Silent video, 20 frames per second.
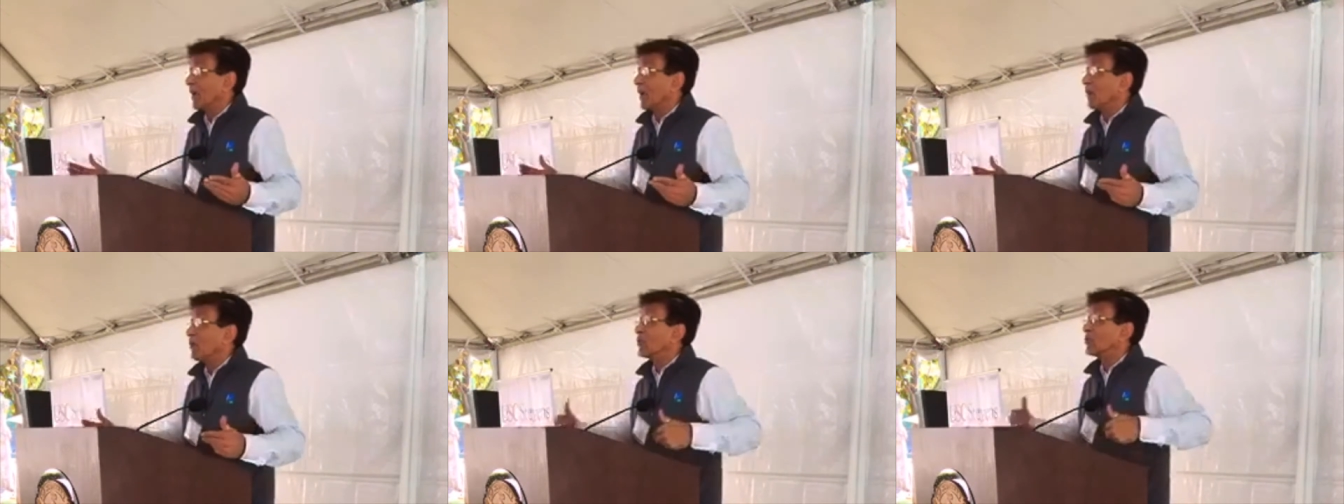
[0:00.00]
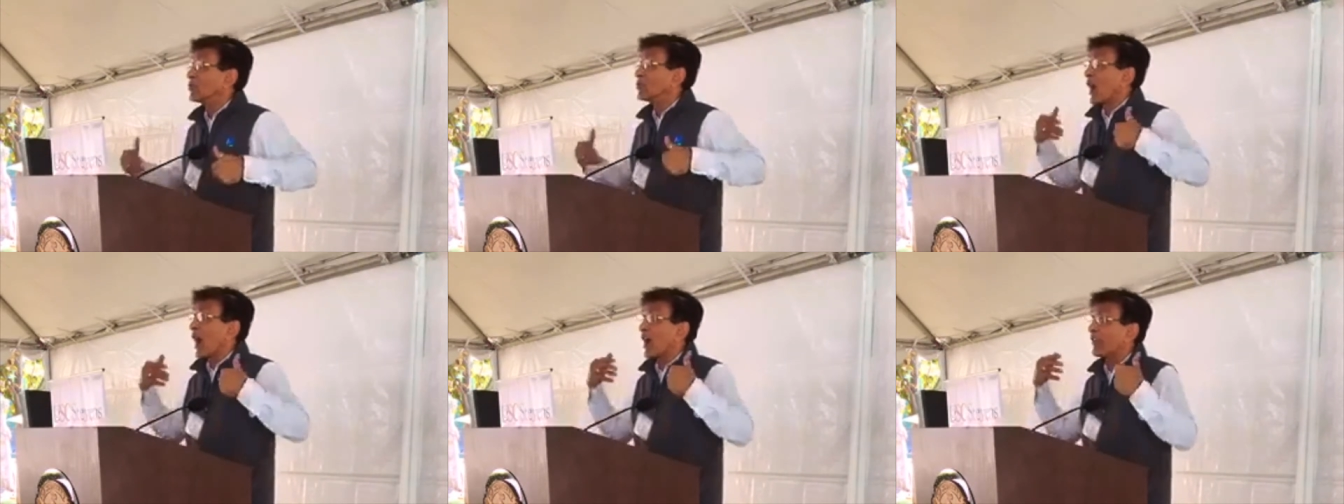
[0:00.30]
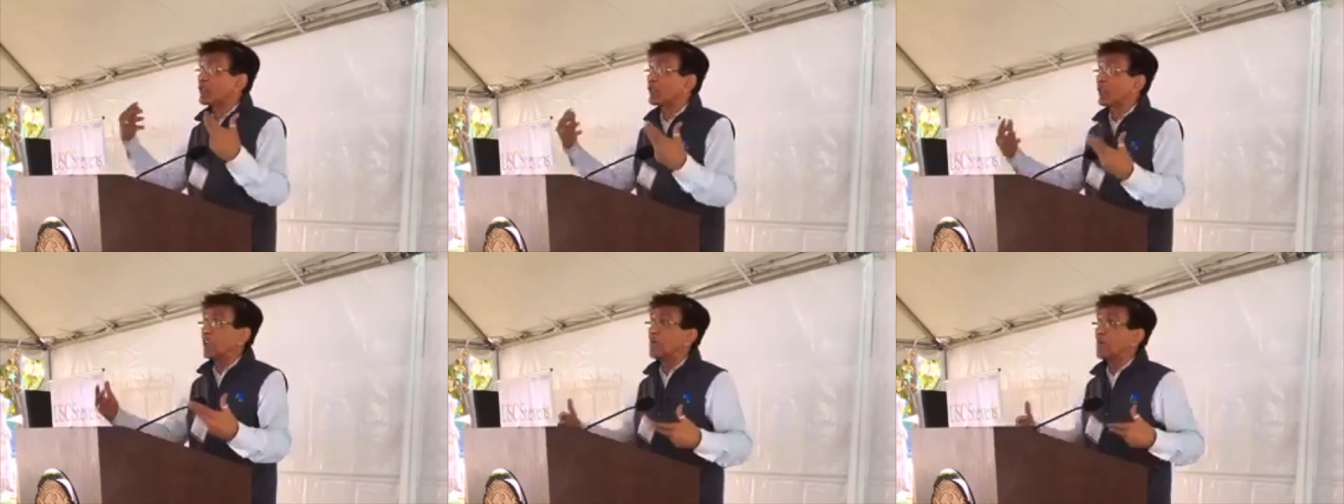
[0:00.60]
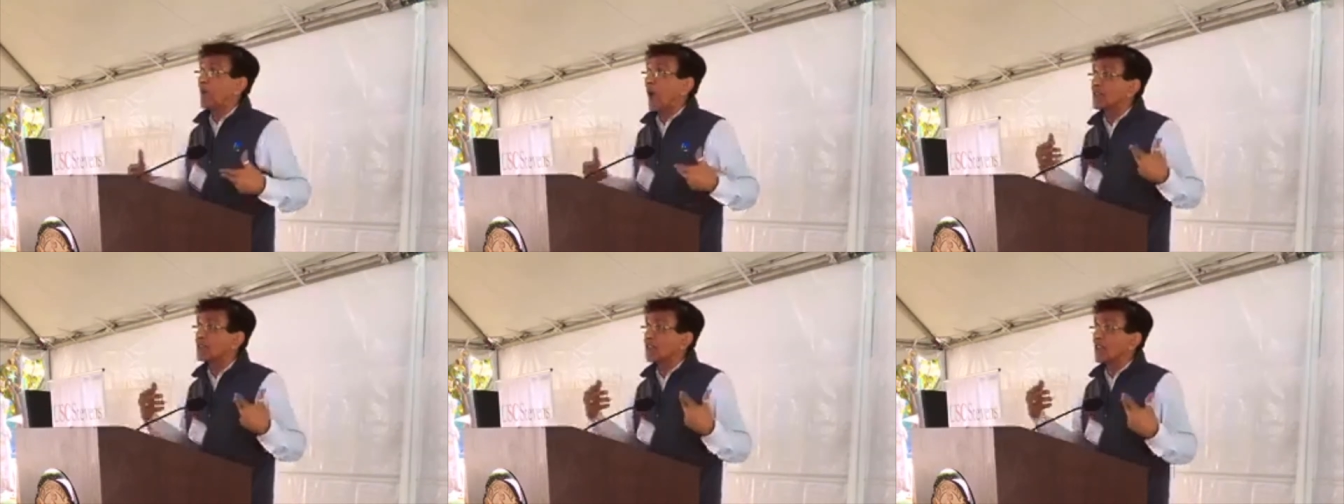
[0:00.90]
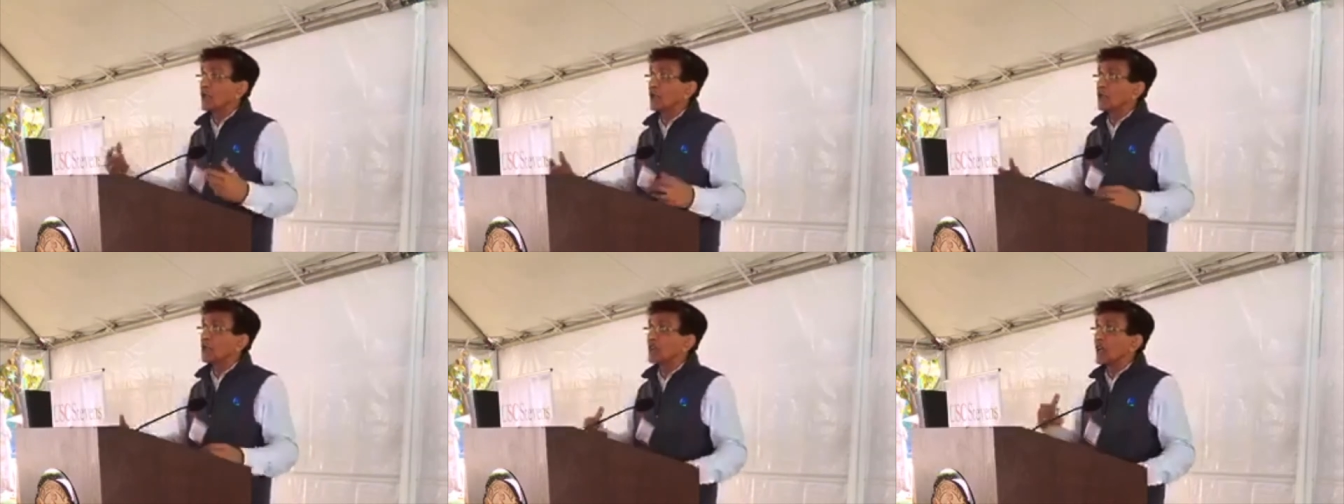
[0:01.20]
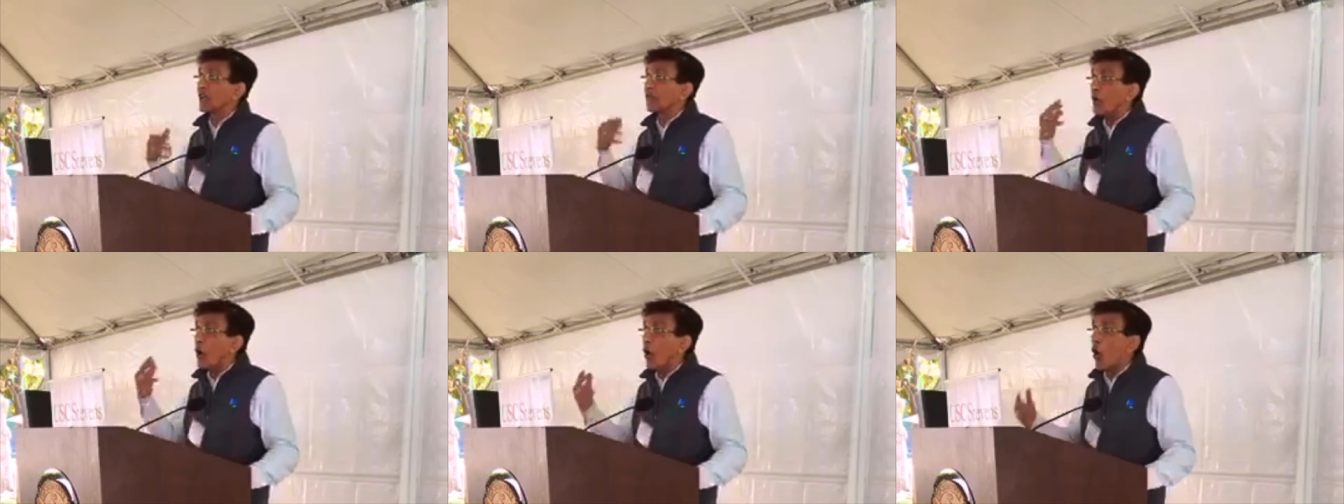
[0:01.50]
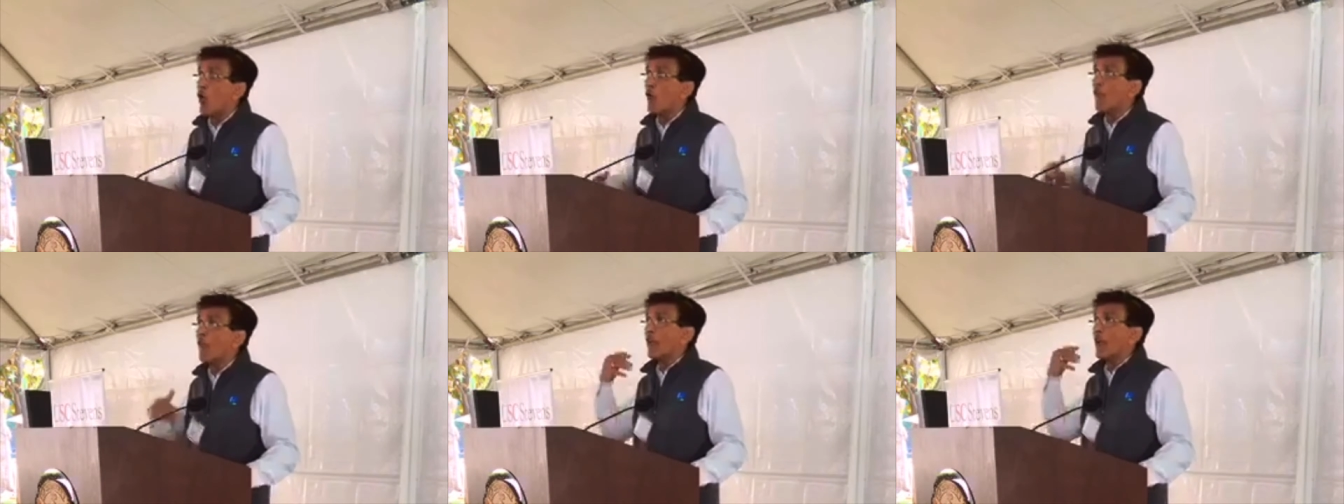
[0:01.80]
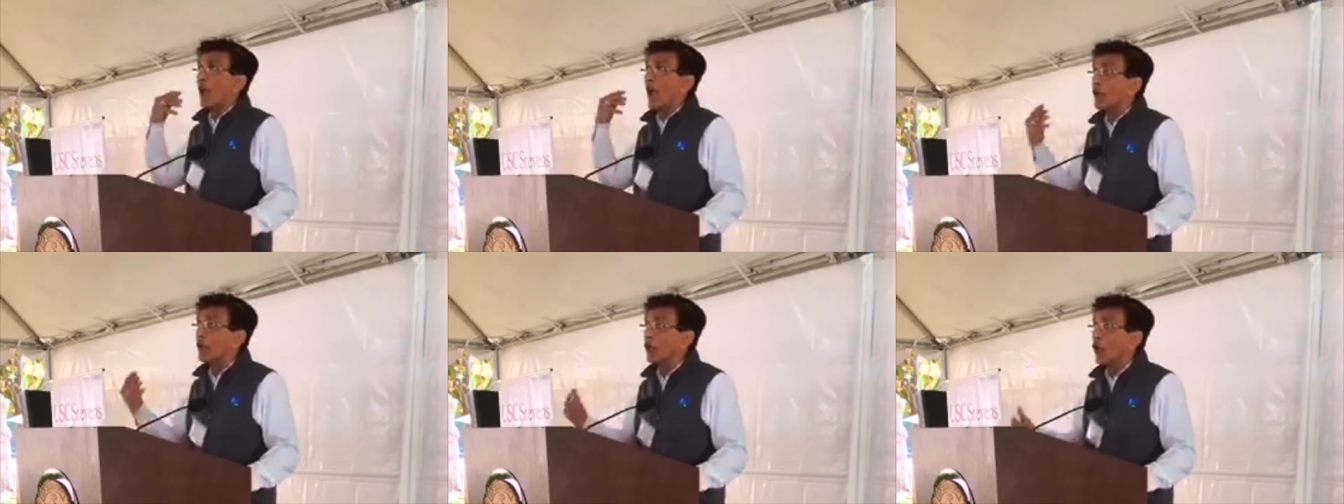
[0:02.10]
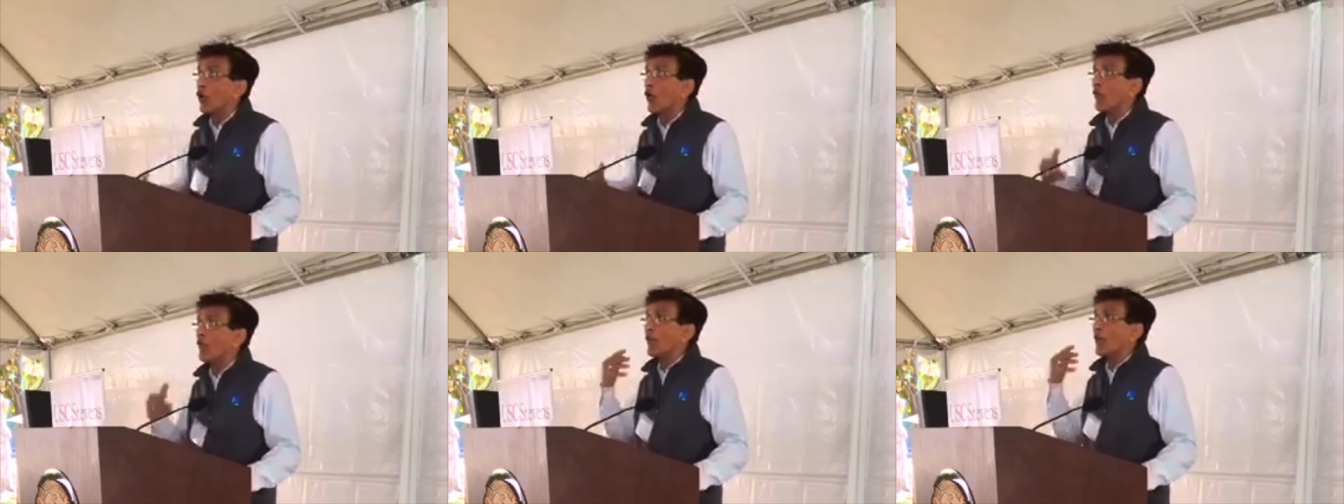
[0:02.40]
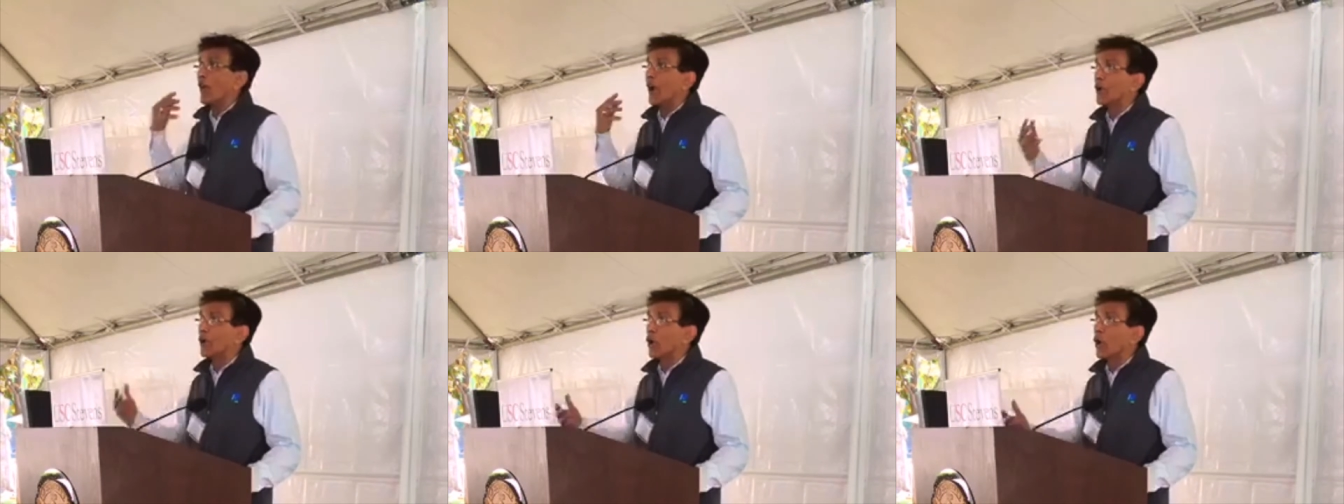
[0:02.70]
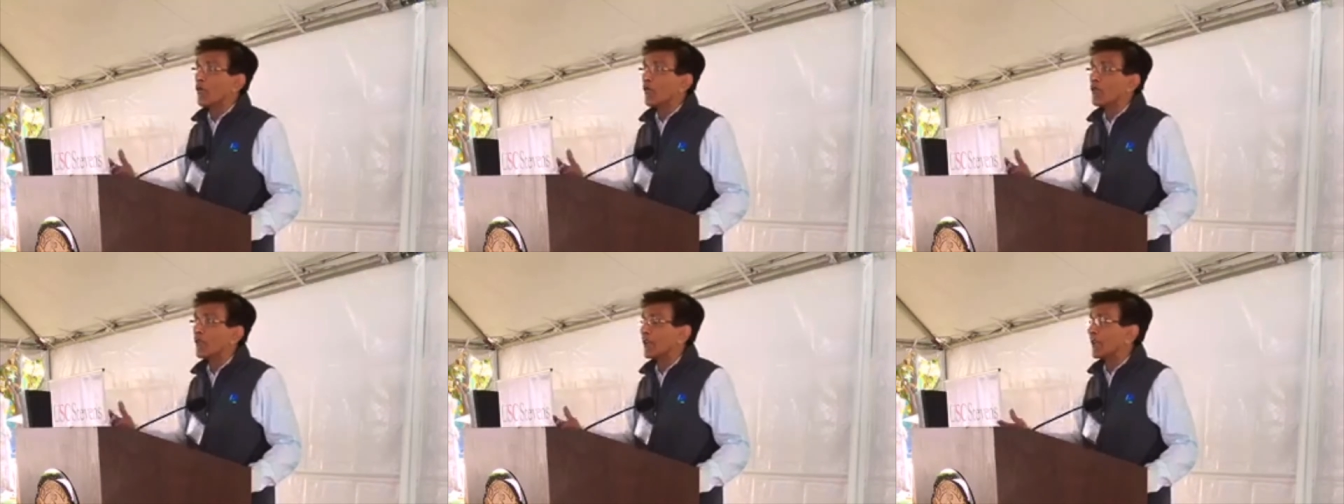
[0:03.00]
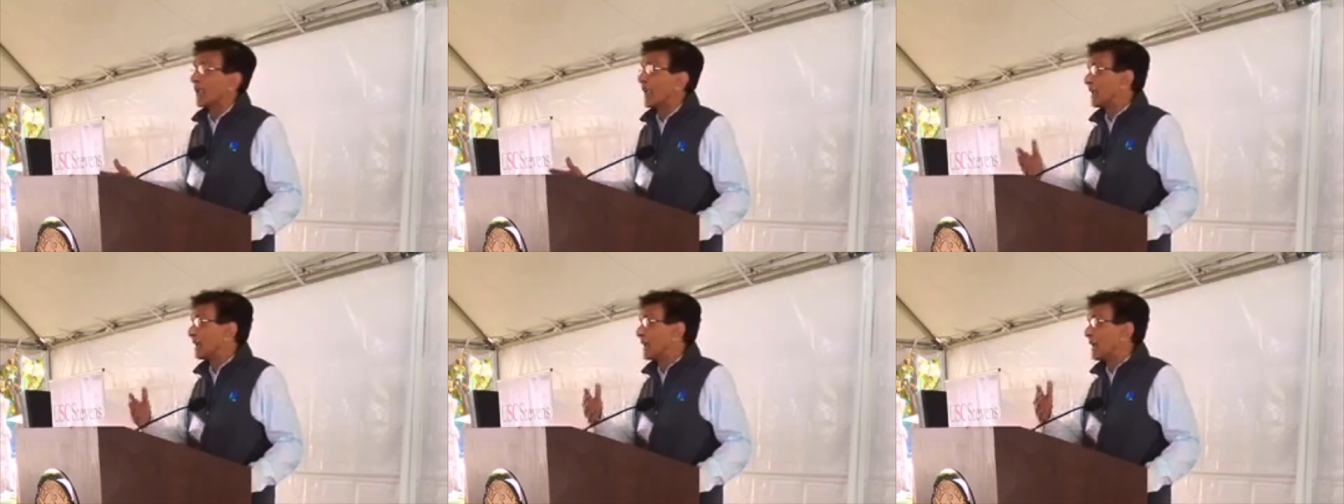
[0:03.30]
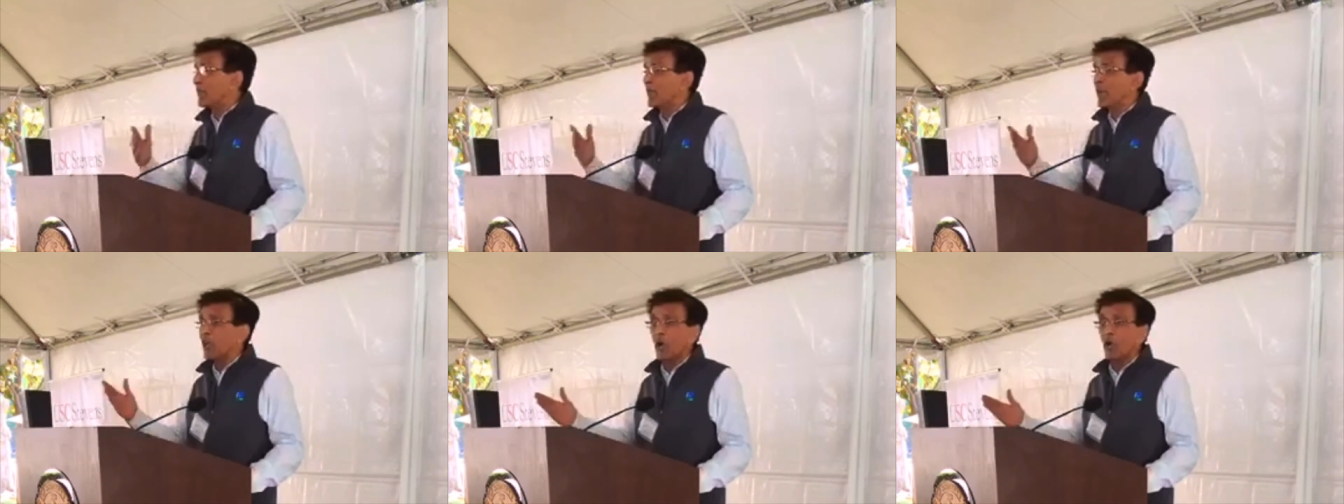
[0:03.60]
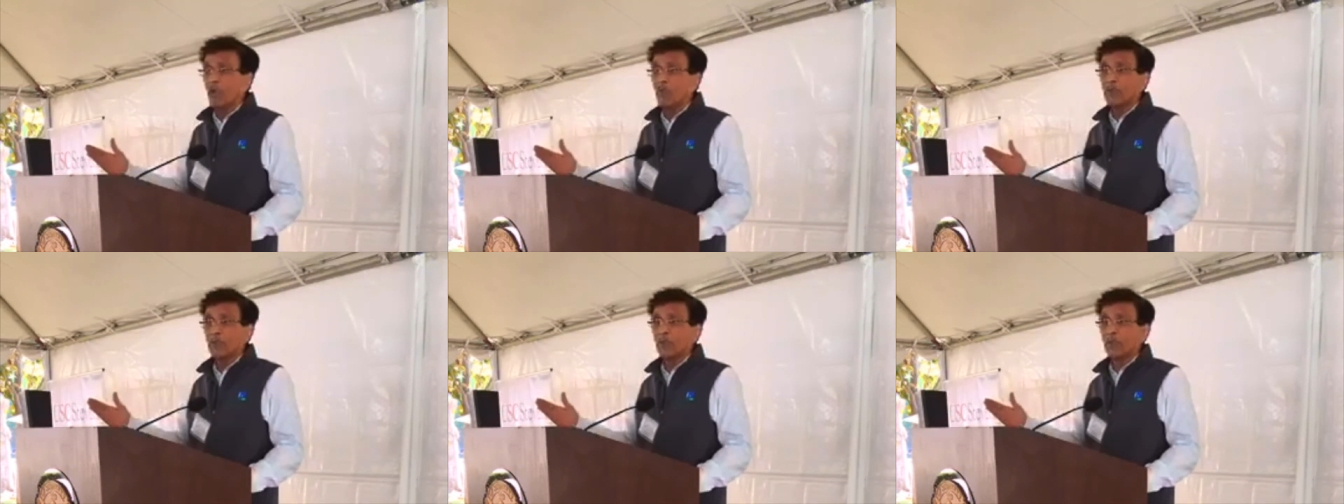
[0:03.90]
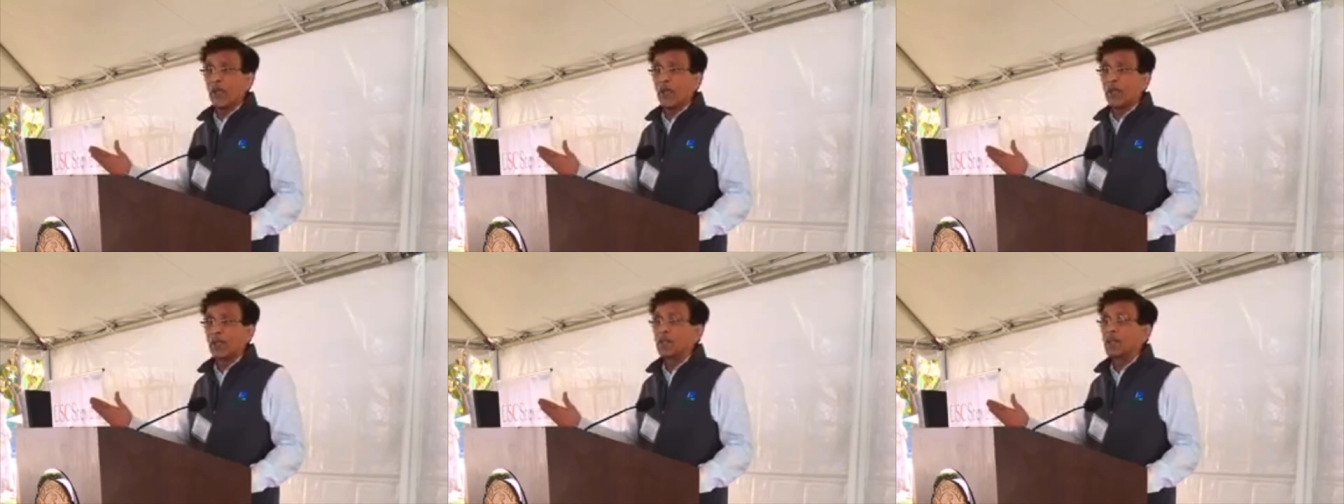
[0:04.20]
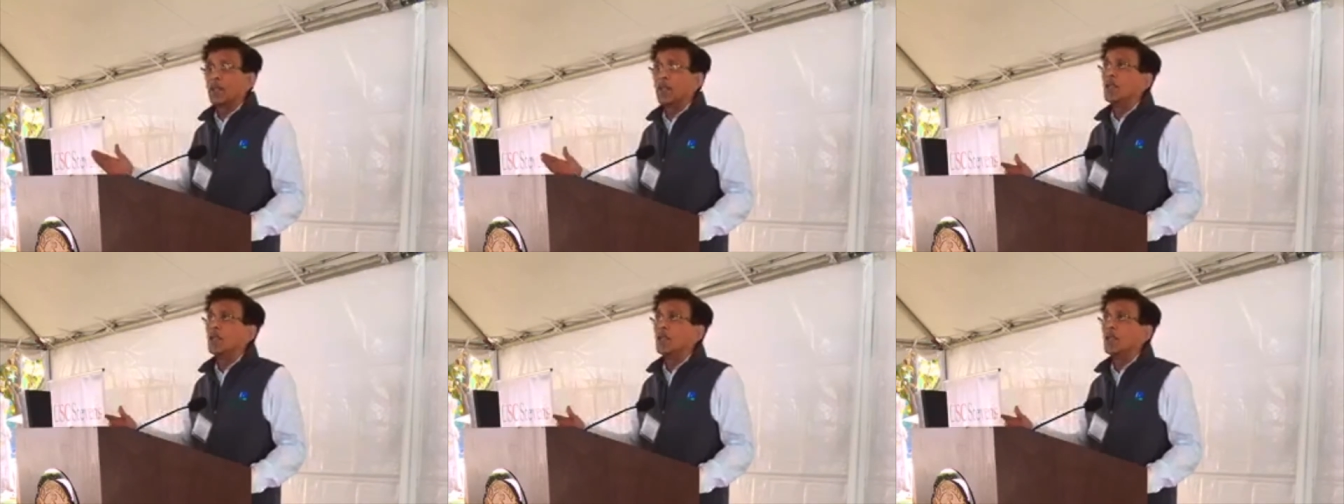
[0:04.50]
which you have to keep asking yourself over and over and over again. And let me go through that.